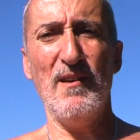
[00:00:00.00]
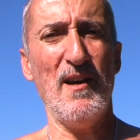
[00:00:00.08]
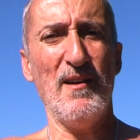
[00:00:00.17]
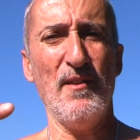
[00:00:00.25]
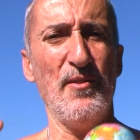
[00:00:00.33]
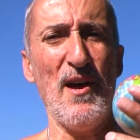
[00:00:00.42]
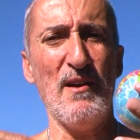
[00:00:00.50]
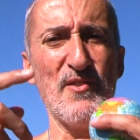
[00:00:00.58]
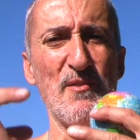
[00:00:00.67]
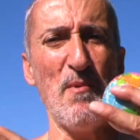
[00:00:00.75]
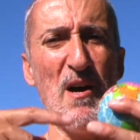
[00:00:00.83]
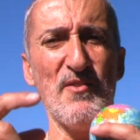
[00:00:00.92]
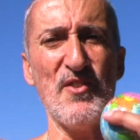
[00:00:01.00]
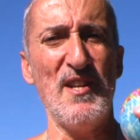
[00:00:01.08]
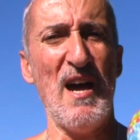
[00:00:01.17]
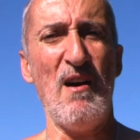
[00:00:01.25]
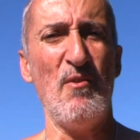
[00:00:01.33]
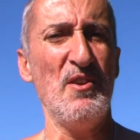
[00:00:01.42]
at 1,000 miles an
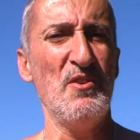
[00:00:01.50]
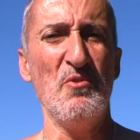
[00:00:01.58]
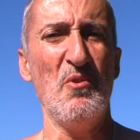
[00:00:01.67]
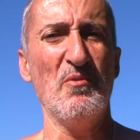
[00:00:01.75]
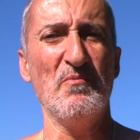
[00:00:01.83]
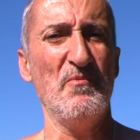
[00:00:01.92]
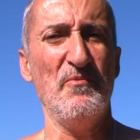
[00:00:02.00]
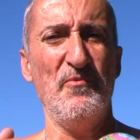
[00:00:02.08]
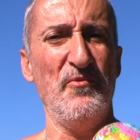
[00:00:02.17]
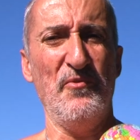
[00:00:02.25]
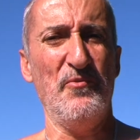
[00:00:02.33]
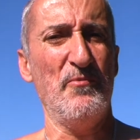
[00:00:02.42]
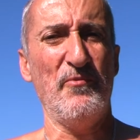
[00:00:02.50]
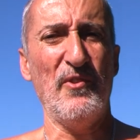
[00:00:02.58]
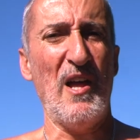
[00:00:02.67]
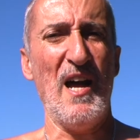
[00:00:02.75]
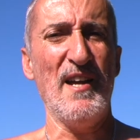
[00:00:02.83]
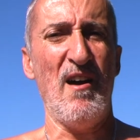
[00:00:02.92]
hour, you don't
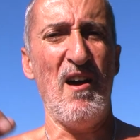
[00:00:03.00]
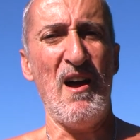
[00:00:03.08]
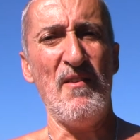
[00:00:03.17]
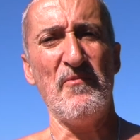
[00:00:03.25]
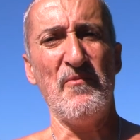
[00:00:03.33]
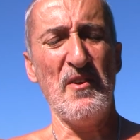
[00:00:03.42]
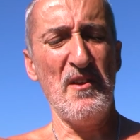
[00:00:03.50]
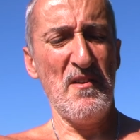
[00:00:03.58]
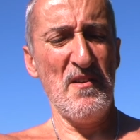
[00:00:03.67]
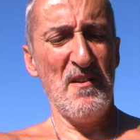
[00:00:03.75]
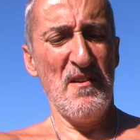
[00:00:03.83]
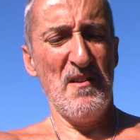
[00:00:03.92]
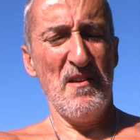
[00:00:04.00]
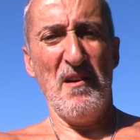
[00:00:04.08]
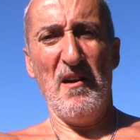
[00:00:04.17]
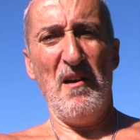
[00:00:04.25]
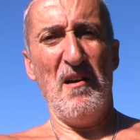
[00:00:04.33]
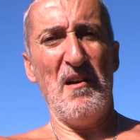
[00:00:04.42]
fly off,
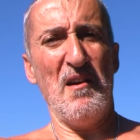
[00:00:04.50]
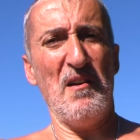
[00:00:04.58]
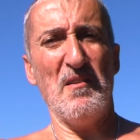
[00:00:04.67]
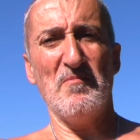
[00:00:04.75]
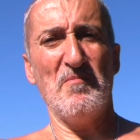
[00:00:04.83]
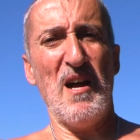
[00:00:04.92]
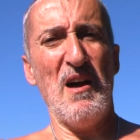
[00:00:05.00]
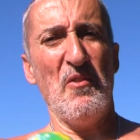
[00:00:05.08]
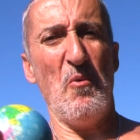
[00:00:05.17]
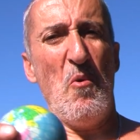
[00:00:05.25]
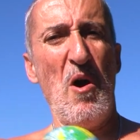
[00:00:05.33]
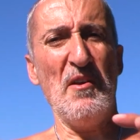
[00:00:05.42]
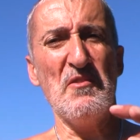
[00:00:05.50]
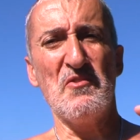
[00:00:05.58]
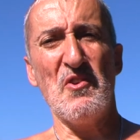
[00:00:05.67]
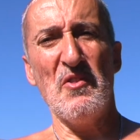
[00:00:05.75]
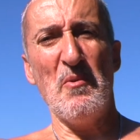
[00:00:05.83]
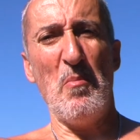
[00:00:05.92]
how the
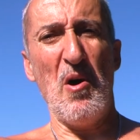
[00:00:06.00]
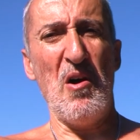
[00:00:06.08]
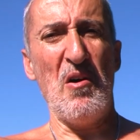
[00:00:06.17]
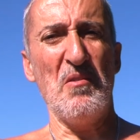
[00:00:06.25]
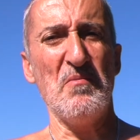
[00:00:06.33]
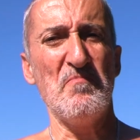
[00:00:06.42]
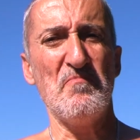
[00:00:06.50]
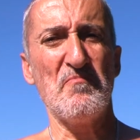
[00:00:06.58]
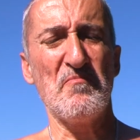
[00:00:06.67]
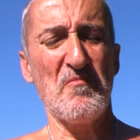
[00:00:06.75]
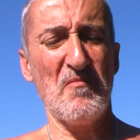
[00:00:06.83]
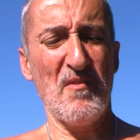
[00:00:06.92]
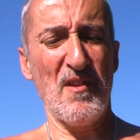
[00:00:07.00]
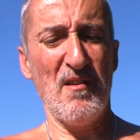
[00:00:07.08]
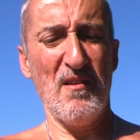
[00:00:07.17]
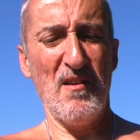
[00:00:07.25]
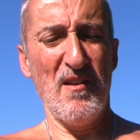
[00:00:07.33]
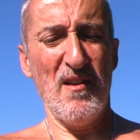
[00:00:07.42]
water's on the ball,
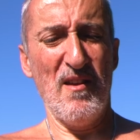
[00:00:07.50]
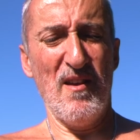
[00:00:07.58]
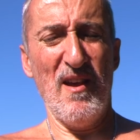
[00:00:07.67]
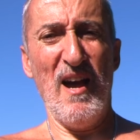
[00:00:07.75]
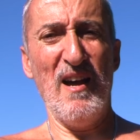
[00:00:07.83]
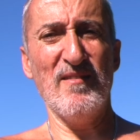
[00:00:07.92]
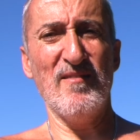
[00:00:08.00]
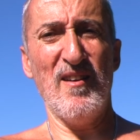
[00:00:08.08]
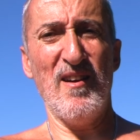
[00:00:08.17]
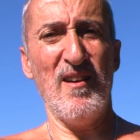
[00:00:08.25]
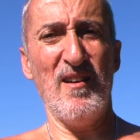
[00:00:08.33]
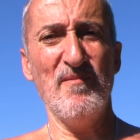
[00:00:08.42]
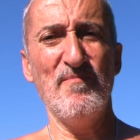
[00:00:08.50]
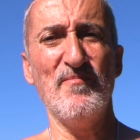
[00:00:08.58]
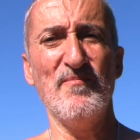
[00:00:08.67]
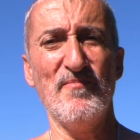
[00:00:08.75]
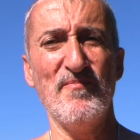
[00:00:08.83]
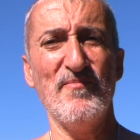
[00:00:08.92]
and
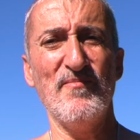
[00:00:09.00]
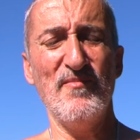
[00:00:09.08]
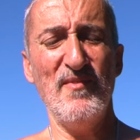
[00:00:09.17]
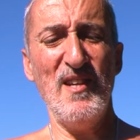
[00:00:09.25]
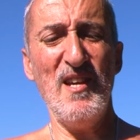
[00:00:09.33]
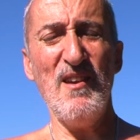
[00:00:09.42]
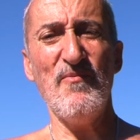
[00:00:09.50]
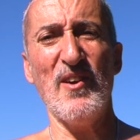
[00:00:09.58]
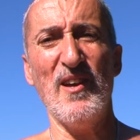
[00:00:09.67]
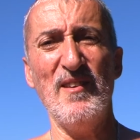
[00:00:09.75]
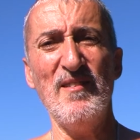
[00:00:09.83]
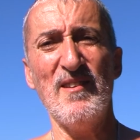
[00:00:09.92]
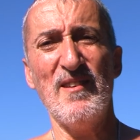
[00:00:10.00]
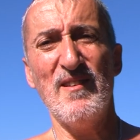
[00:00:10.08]
even